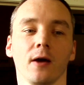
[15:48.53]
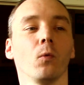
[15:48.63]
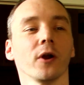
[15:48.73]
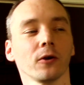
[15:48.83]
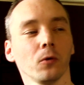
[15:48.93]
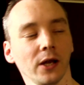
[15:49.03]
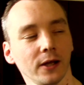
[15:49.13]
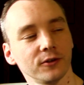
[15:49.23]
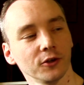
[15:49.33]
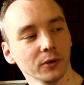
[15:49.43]
What I quite
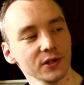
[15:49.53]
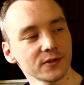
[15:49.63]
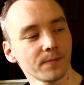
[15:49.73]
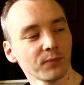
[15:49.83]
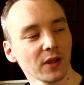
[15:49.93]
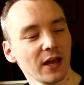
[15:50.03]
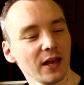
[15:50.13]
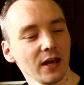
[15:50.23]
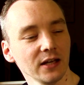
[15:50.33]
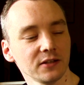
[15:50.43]
like to do is,
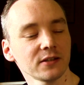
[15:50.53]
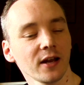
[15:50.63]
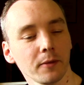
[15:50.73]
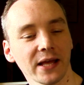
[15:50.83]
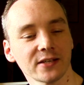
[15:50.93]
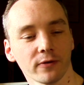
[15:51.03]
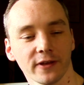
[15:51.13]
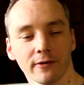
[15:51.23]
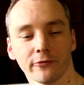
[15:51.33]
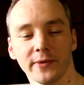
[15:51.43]
it's kind of better if they
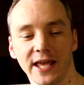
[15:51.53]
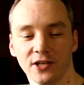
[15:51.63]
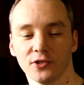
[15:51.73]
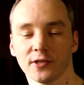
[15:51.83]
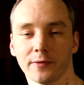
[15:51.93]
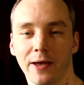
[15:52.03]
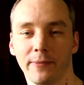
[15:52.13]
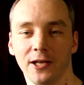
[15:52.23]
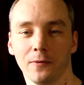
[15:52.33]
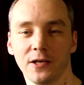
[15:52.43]
come from the edges of the map
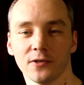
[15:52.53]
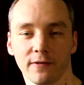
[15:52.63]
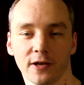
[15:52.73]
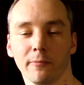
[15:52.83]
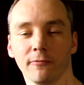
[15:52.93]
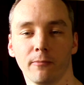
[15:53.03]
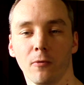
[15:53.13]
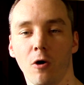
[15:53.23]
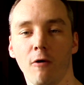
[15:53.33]
anyway, so if they come from